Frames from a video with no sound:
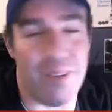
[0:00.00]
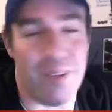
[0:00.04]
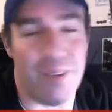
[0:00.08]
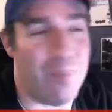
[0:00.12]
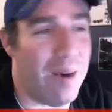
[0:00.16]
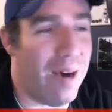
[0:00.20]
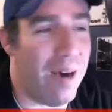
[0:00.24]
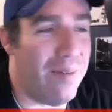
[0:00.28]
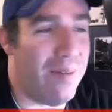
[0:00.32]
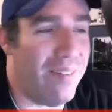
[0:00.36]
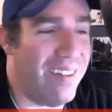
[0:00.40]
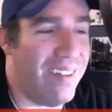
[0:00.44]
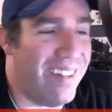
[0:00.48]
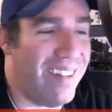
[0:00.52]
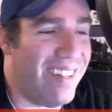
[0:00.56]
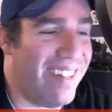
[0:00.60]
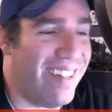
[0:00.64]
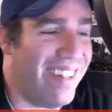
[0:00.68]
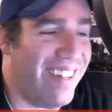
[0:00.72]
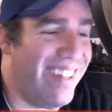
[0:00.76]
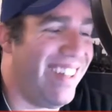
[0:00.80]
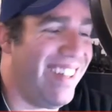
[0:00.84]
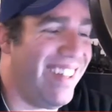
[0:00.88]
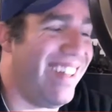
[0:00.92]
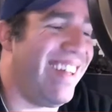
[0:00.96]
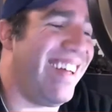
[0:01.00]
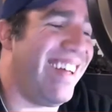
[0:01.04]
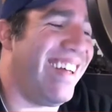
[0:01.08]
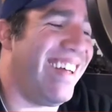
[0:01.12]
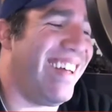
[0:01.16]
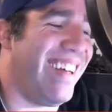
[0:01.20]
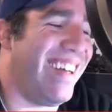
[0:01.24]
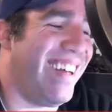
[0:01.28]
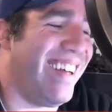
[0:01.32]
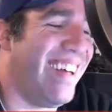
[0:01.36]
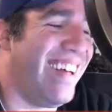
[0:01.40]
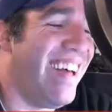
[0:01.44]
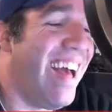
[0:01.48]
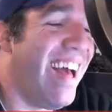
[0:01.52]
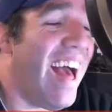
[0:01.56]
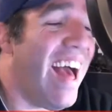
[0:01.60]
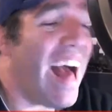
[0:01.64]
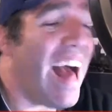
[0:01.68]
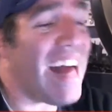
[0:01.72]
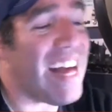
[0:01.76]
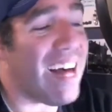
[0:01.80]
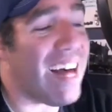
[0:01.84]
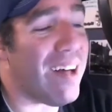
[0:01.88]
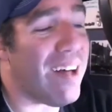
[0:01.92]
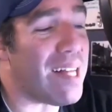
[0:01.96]
Obama.
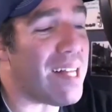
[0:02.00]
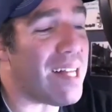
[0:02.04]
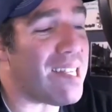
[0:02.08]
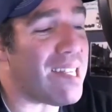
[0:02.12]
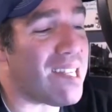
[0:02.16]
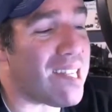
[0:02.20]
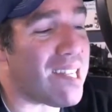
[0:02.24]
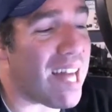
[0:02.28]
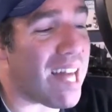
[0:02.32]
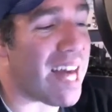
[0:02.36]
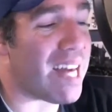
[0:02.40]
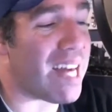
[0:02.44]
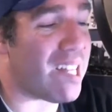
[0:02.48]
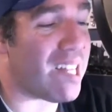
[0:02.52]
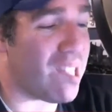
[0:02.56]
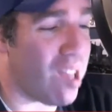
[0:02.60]
Hey, yeah, let's thank